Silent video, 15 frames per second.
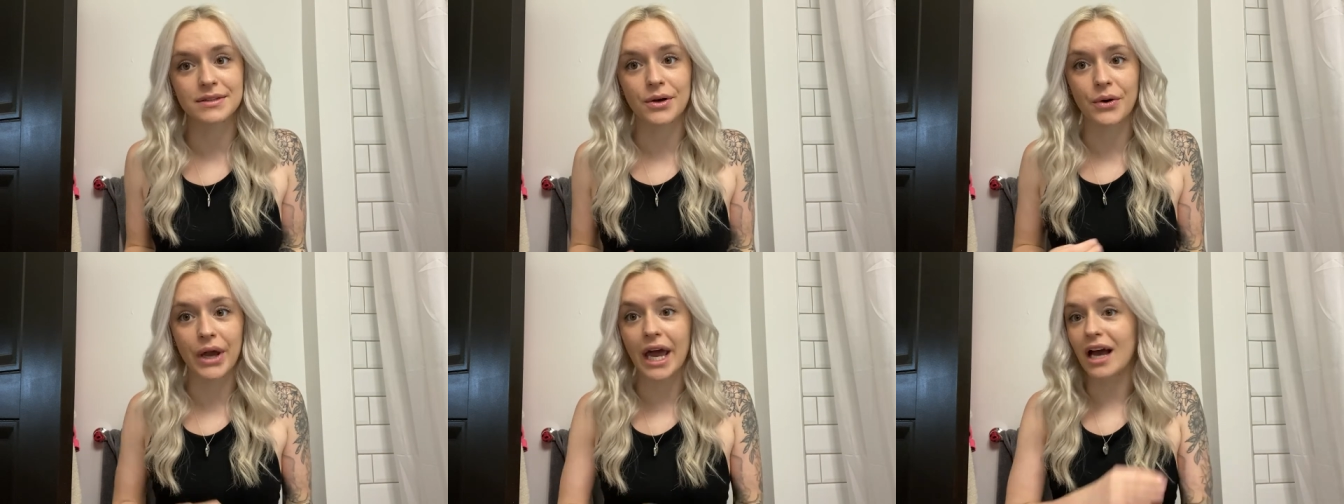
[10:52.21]

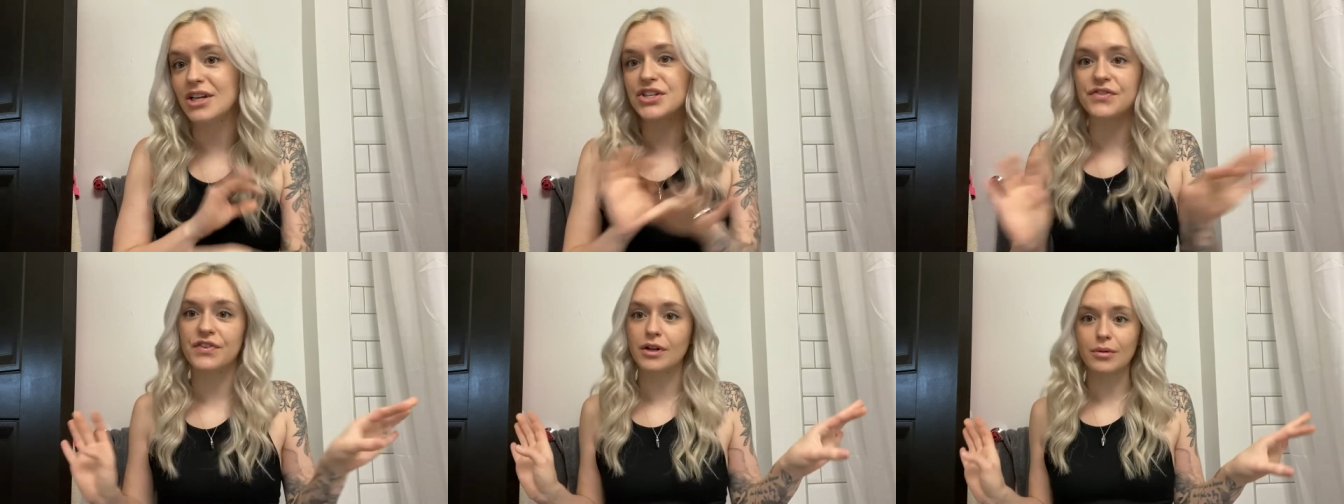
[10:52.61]
Okay, I
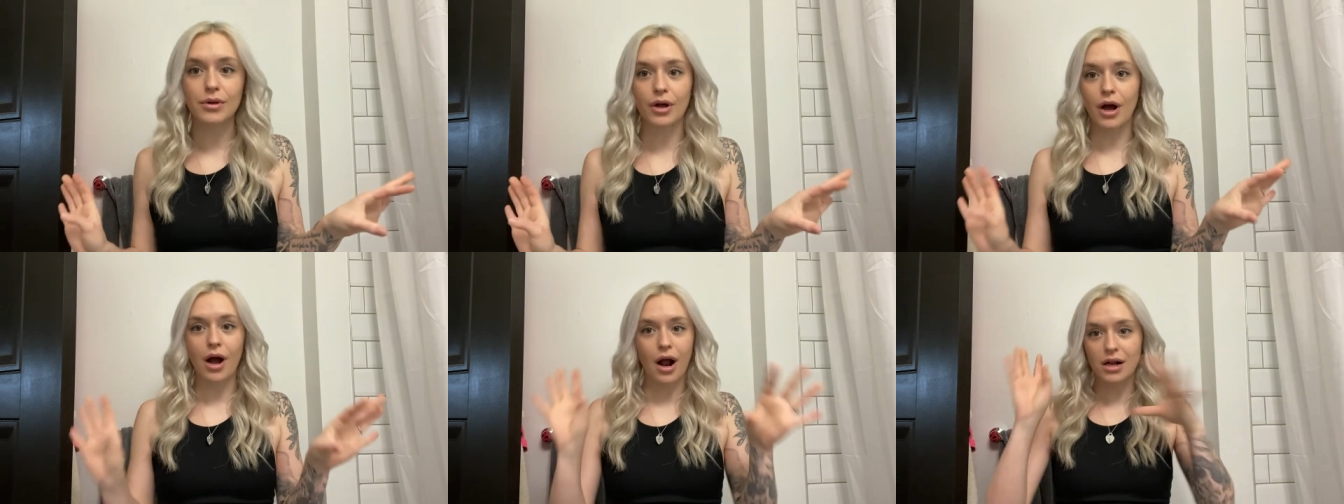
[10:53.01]
just
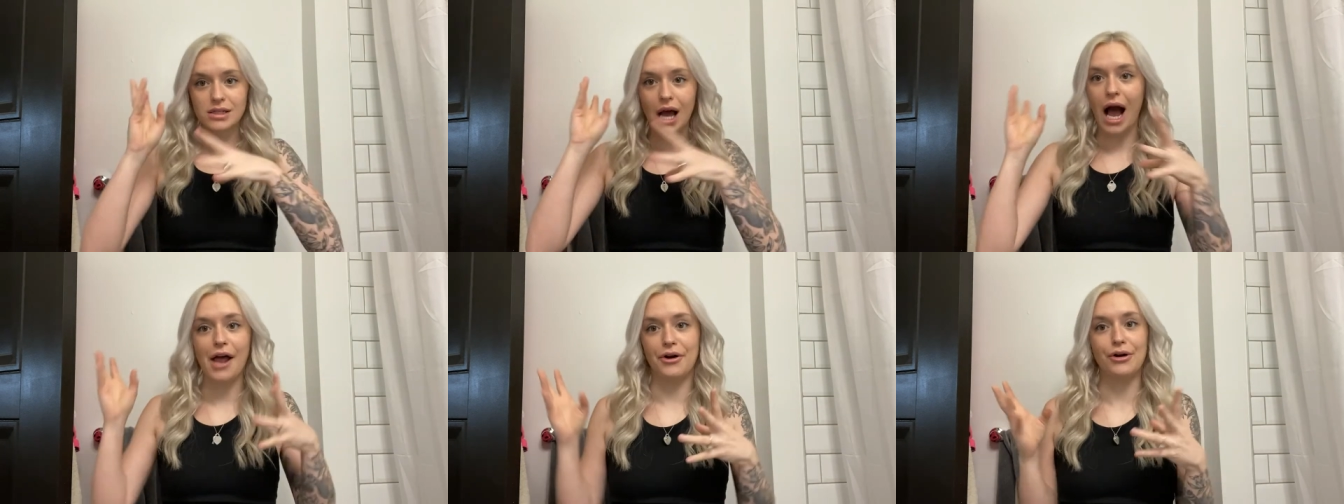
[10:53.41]
feel,
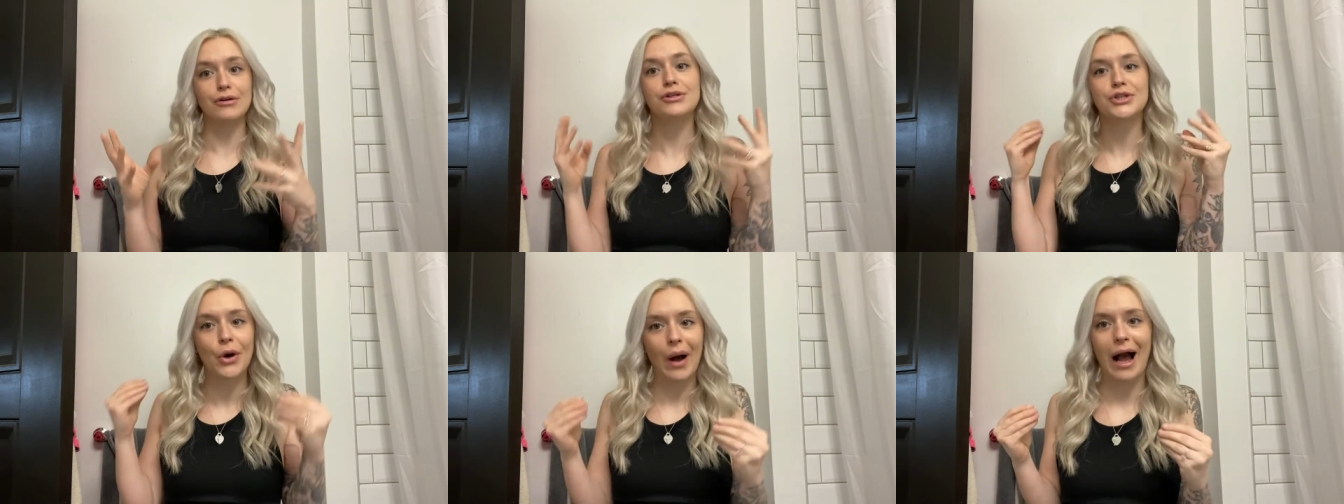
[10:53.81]
I don't know,
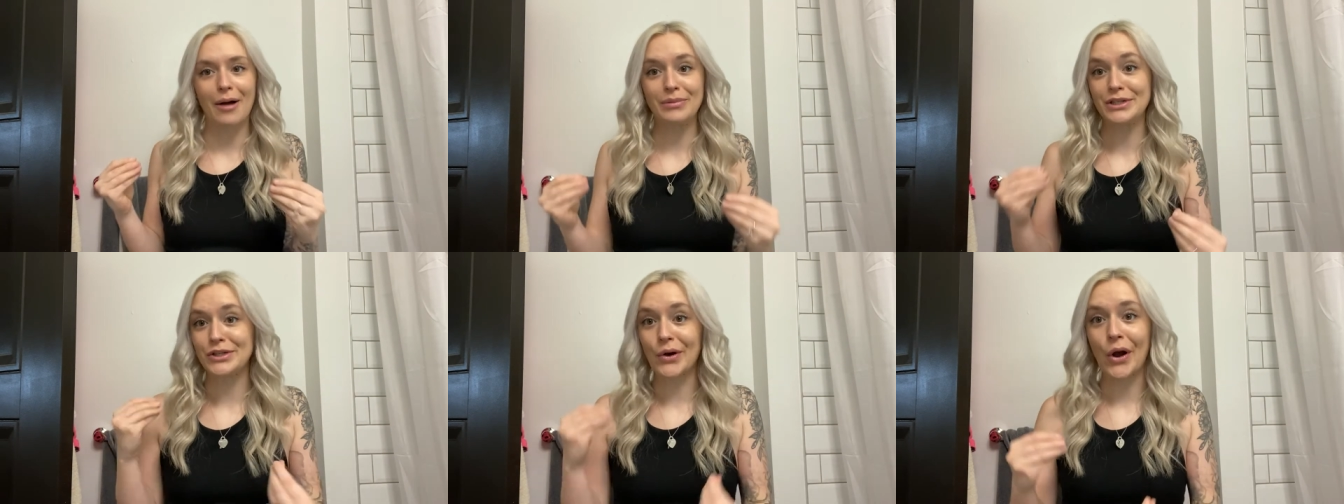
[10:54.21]
so
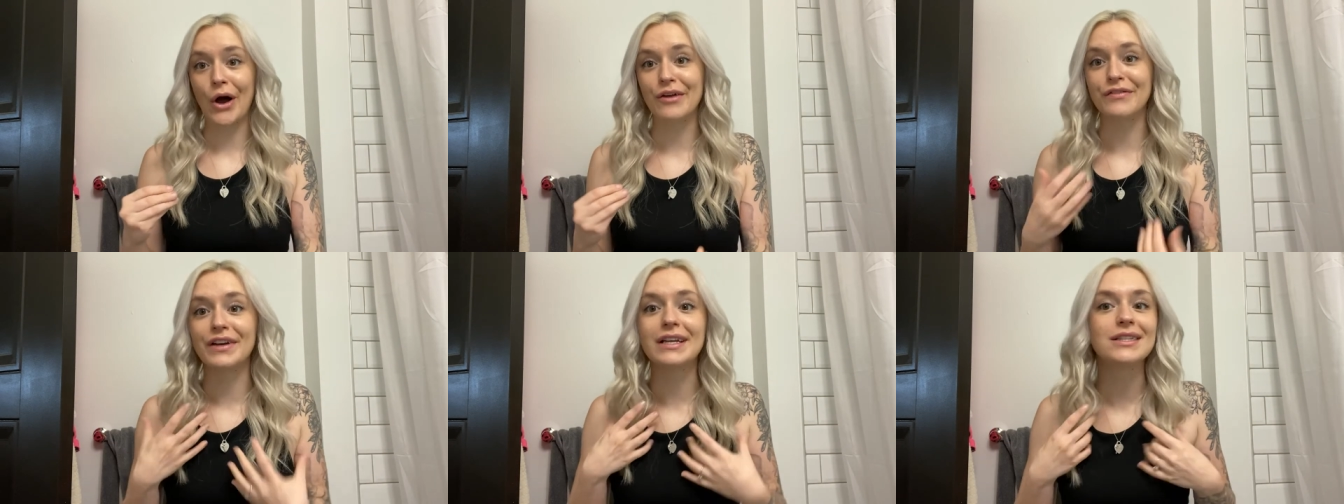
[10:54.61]
happy, so
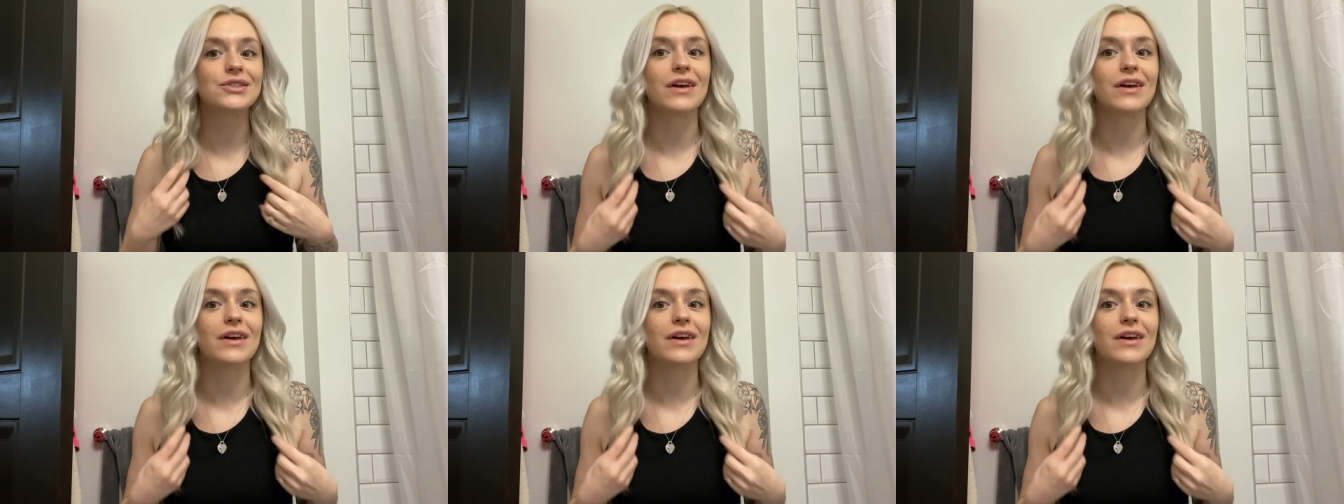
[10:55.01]
confident.